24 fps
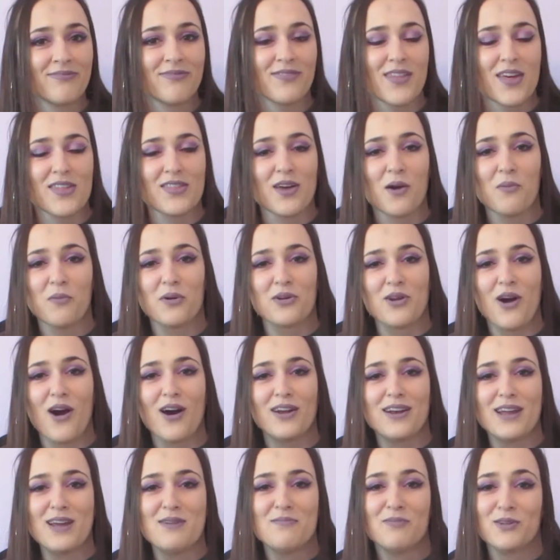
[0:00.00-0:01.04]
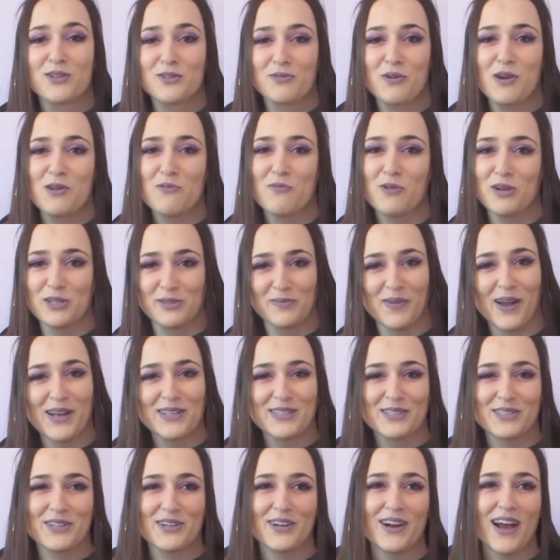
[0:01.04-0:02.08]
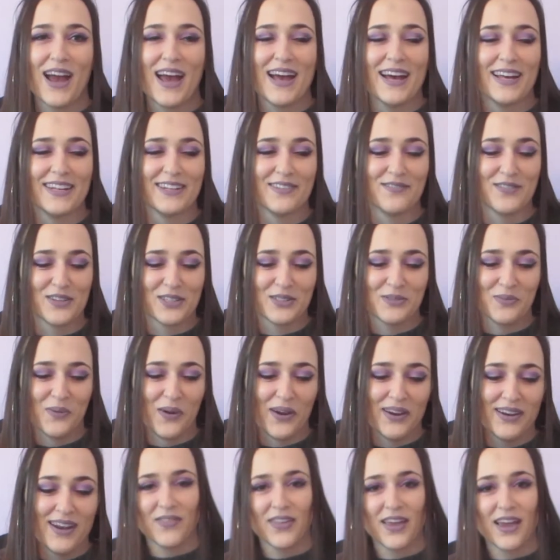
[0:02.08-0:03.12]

that went on in between Wishmaster and this one.